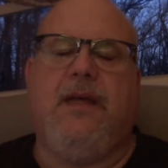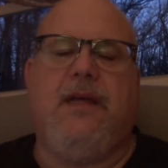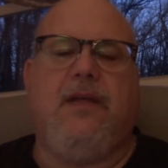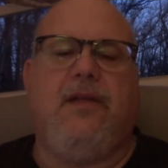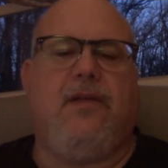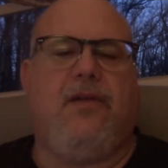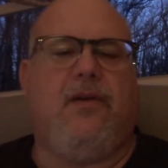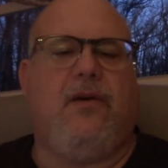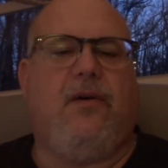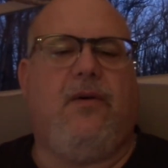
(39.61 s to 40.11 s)

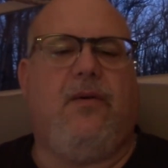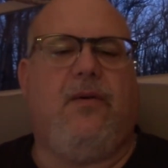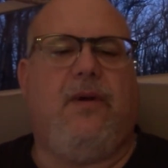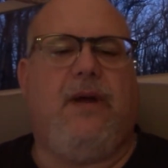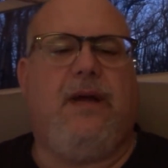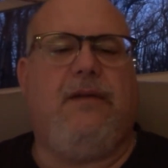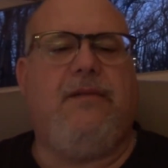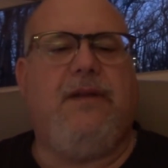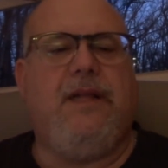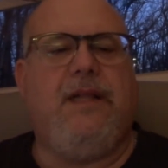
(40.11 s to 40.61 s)
So
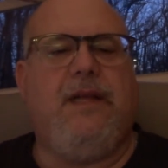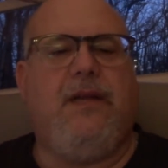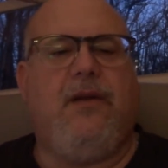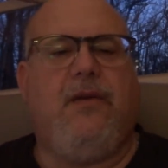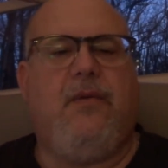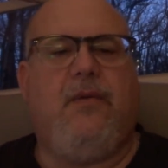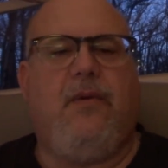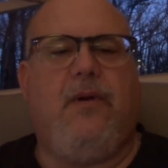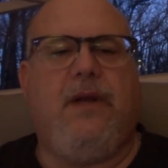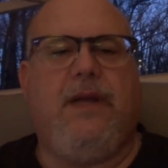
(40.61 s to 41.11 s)
I really
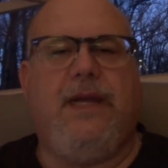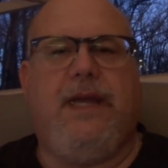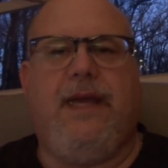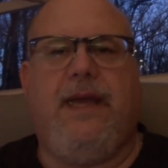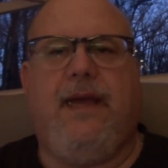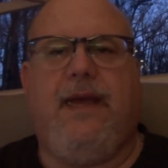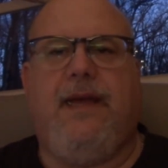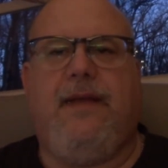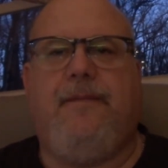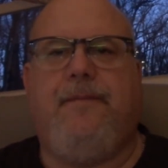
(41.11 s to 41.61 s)
don't want to
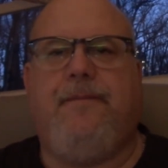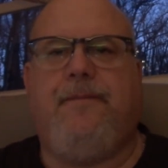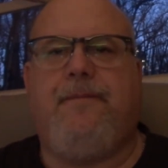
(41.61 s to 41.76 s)
get